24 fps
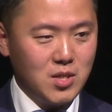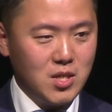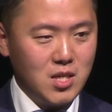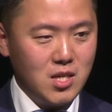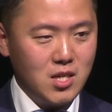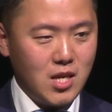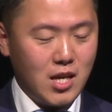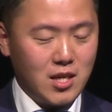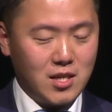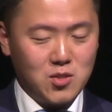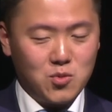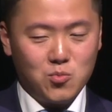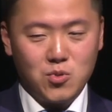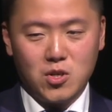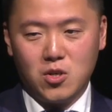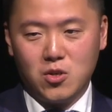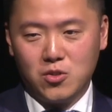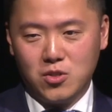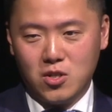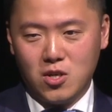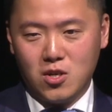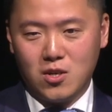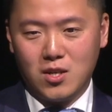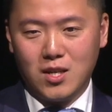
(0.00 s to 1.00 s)
And as we all
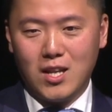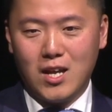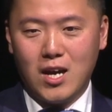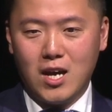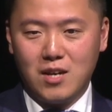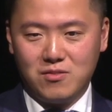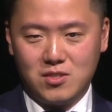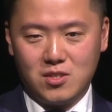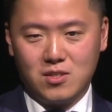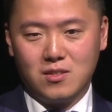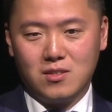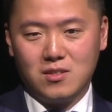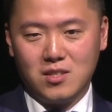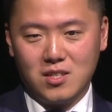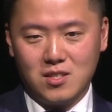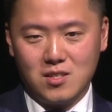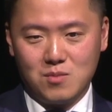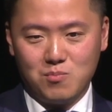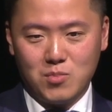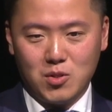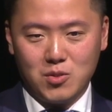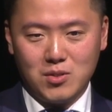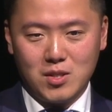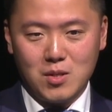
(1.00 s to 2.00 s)
know, laughter is
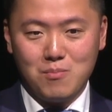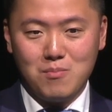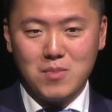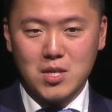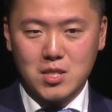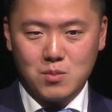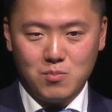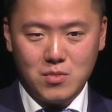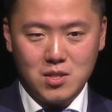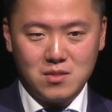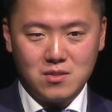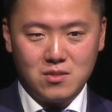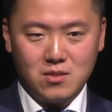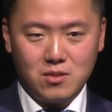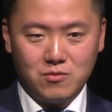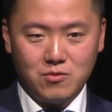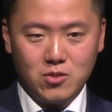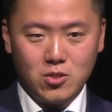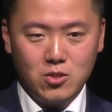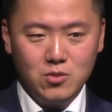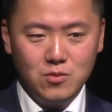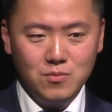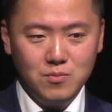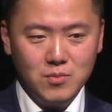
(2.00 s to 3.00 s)
probably the best medicine of
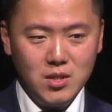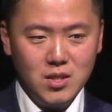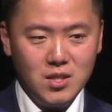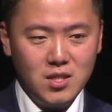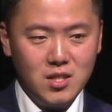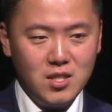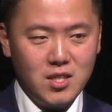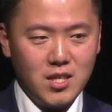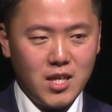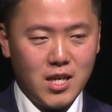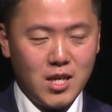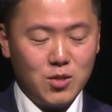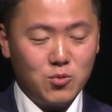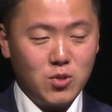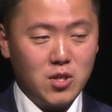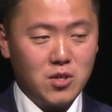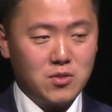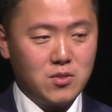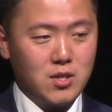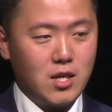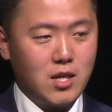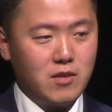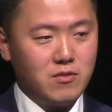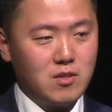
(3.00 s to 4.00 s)
all. And we also
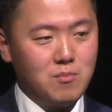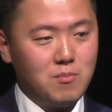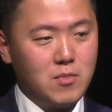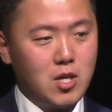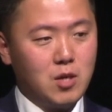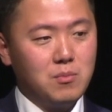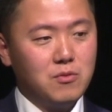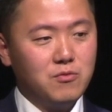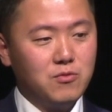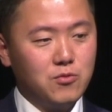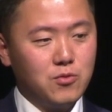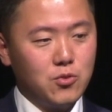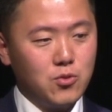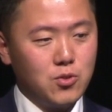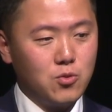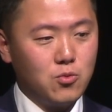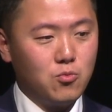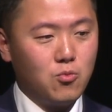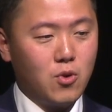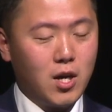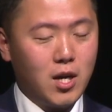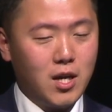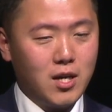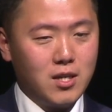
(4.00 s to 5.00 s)
have the Melbourne Food,
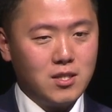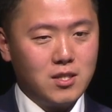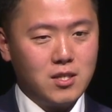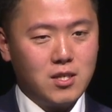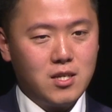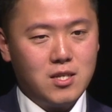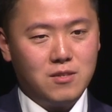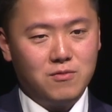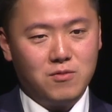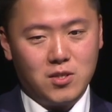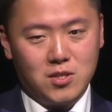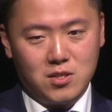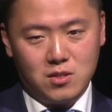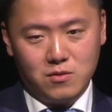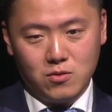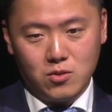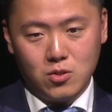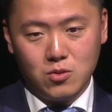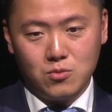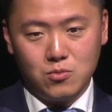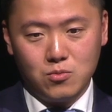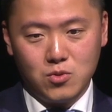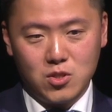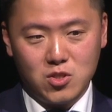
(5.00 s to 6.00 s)
Wine and
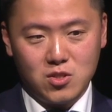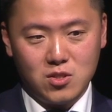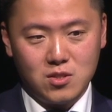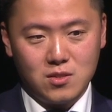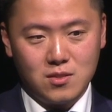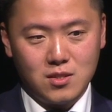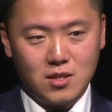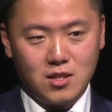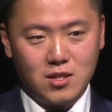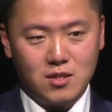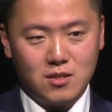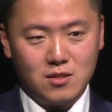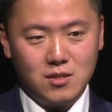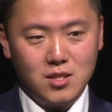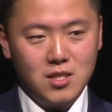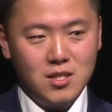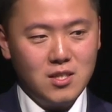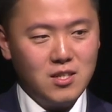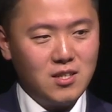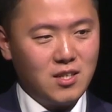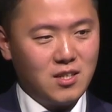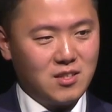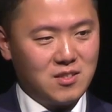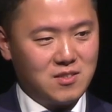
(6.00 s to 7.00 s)
Festival, which is,
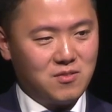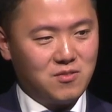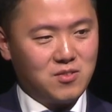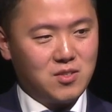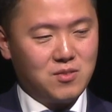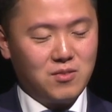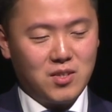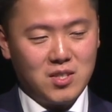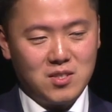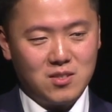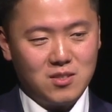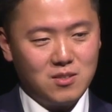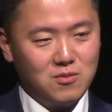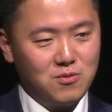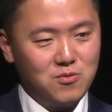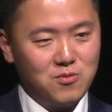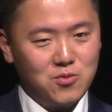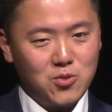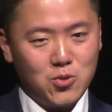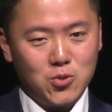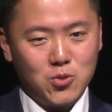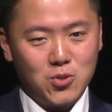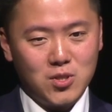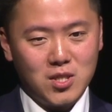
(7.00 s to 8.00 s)
let's face it,
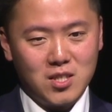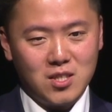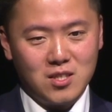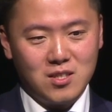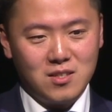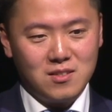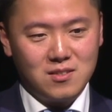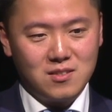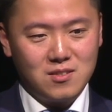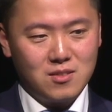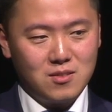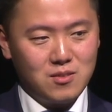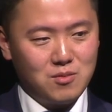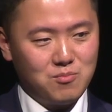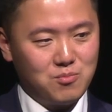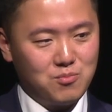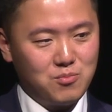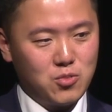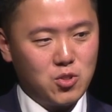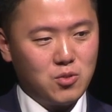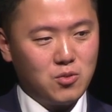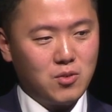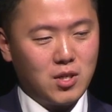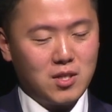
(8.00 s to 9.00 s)
food is
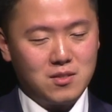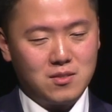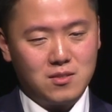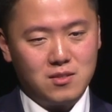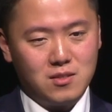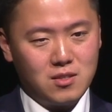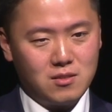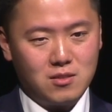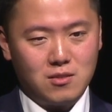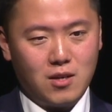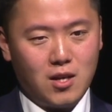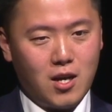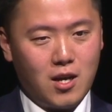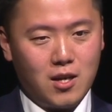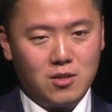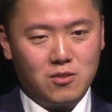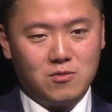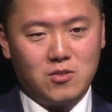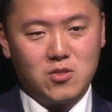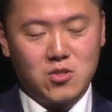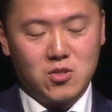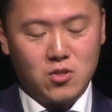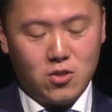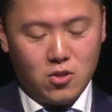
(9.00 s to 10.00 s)
to us at the heart of
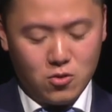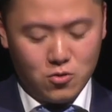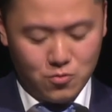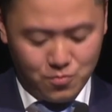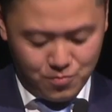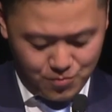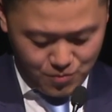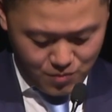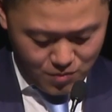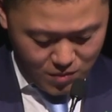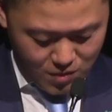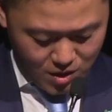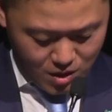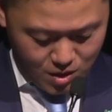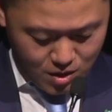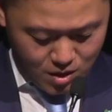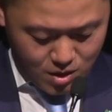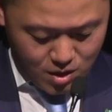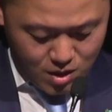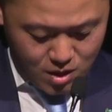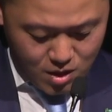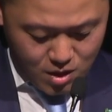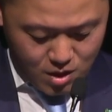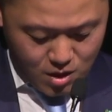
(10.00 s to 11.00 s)
the soul.
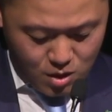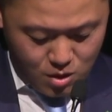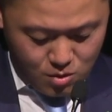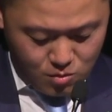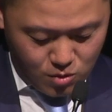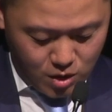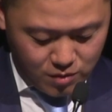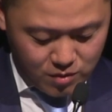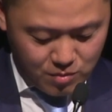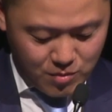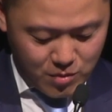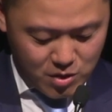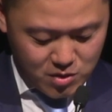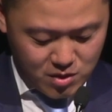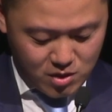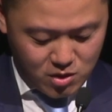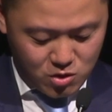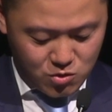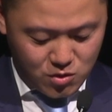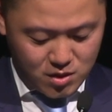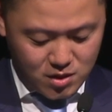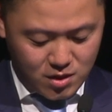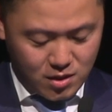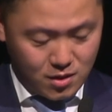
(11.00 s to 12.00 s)
One of the most
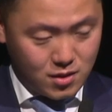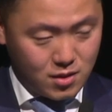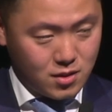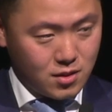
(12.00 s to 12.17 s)
interesting